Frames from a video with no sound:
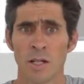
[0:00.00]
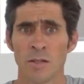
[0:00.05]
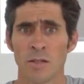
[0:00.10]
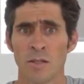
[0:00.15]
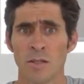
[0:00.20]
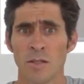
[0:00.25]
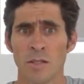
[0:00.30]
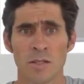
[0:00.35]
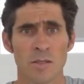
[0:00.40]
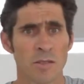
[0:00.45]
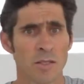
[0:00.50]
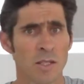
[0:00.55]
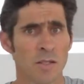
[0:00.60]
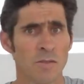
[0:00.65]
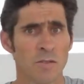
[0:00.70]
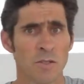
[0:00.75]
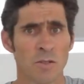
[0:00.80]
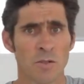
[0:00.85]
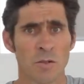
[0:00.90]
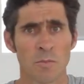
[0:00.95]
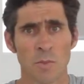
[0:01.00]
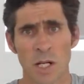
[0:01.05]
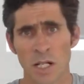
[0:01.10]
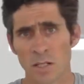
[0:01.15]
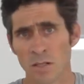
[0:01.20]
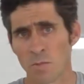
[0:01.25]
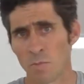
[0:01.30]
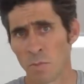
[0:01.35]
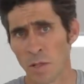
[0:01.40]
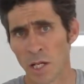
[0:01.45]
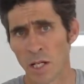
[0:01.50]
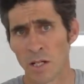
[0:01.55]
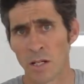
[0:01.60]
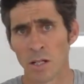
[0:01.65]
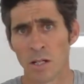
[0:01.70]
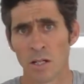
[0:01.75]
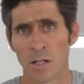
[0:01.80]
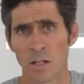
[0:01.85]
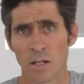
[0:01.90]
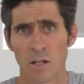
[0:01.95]
then this gives you a much
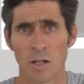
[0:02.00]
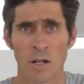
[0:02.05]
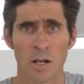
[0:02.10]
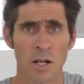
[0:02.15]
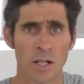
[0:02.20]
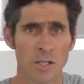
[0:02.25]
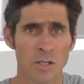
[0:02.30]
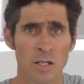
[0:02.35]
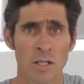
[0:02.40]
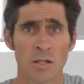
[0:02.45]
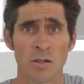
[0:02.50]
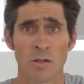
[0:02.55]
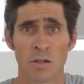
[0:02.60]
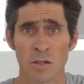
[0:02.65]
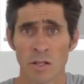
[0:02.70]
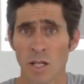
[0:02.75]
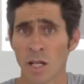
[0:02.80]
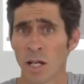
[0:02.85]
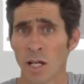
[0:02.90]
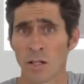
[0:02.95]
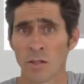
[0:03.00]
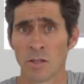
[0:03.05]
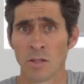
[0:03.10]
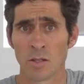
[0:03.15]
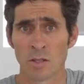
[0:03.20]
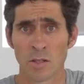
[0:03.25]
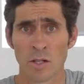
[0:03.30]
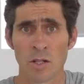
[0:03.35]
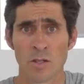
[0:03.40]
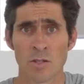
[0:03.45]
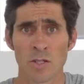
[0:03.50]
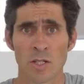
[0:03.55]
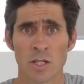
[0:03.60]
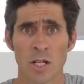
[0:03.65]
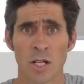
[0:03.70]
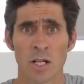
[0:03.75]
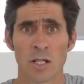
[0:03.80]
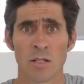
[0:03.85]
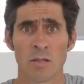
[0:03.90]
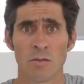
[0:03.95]
better idea on how to
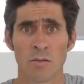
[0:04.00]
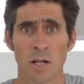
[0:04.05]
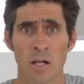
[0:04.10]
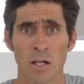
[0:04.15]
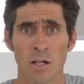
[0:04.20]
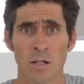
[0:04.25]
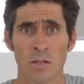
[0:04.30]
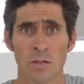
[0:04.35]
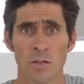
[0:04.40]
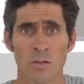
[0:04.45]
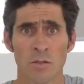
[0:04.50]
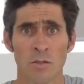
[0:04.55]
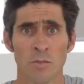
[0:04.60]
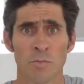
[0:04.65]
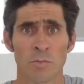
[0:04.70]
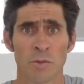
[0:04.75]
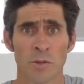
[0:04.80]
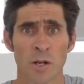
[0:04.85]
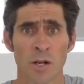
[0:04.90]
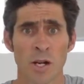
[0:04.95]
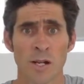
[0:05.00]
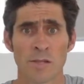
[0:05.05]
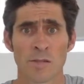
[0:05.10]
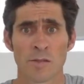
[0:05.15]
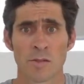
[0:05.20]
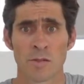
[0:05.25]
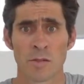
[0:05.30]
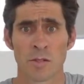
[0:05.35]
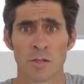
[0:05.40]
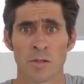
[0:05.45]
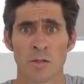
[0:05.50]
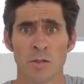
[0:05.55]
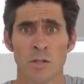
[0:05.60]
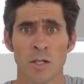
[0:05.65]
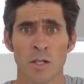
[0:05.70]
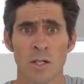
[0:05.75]
negotiate your price. So